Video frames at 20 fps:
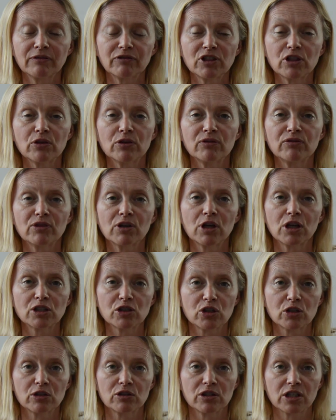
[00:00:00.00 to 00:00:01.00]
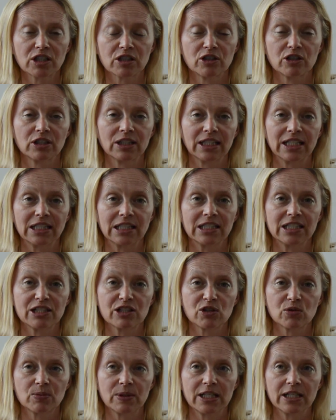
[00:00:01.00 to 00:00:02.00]
If you've gone to the doctor lately
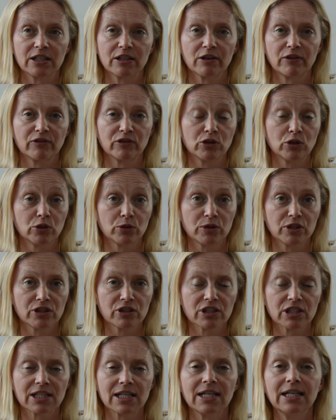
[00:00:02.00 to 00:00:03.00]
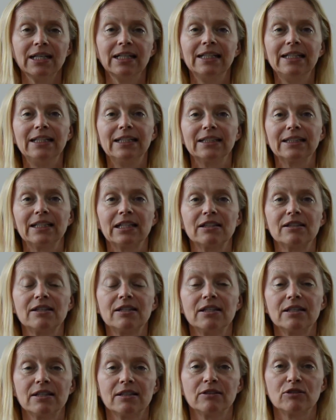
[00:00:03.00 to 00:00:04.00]
in Sweden, you've noticed that
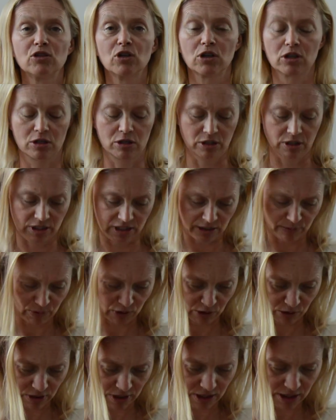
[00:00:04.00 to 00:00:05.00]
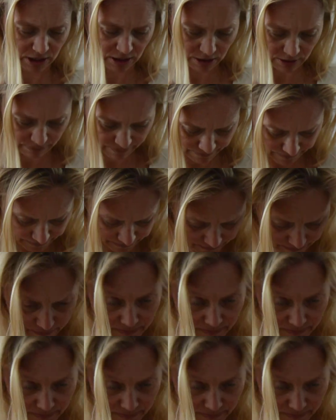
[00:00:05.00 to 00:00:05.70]
the doctor keeps doing this